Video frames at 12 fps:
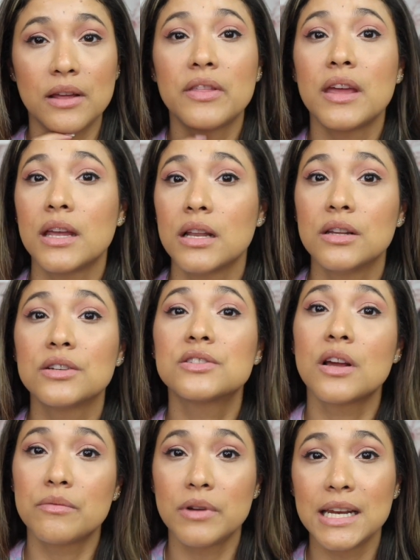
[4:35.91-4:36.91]
I think it
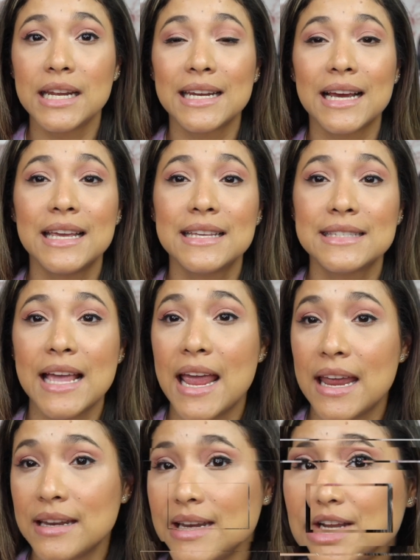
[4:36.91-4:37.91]
looks really nice
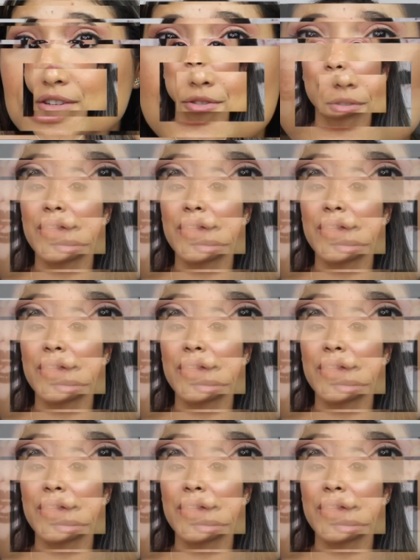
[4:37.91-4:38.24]
and natural.